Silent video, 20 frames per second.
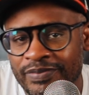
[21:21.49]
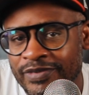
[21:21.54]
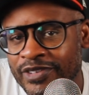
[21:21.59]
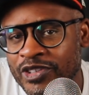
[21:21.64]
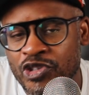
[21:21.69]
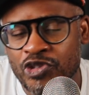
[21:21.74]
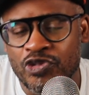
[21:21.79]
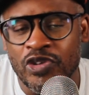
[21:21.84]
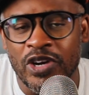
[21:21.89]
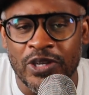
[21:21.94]

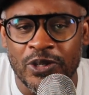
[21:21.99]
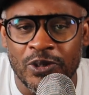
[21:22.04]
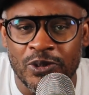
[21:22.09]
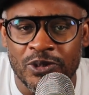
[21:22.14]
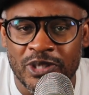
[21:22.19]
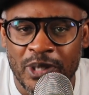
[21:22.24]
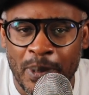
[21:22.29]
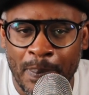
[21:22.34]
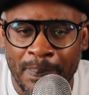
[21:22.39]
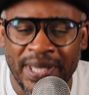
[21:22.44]

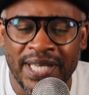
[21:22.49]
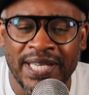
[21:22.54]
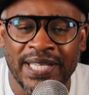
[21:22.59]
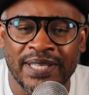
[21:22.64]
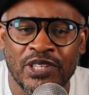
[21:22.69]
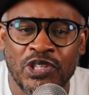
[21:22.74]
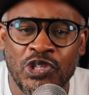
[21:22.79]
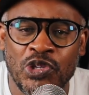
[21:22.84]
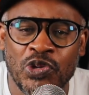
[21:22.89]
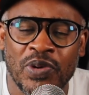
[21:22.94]
struggles beating
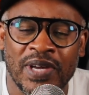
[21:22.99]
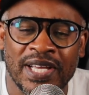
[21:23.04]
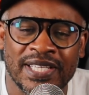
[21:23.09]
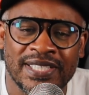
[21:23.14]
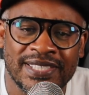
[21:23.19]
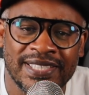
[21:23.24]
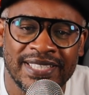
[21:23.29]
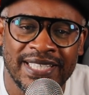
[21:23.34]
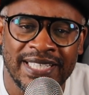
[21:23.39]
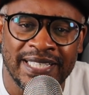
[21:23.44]
the
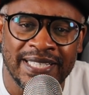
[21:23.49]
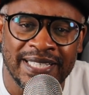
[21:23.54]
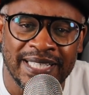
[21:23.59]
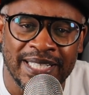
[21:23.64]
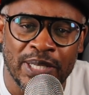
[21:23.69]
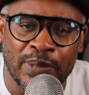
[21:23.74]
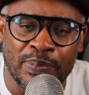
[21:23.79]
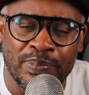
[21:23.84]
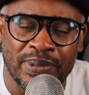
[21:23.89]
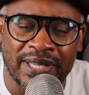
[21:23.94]
U.S. in
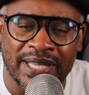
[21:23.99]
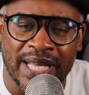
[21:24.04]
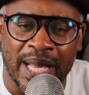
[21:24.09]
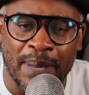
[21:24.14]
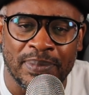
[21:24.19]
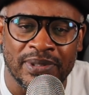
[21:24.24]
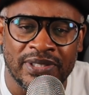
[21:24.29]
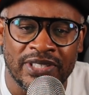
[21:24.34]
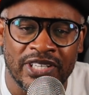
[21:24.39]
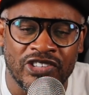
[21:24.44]
Olympic
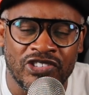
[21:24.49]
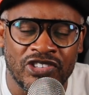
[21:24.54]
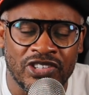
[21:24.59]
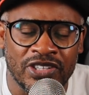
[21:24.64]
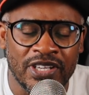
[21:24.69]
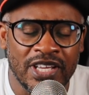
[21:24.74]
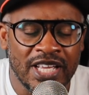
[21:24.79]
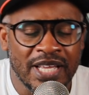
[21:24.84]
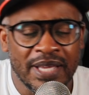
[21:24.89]
competition.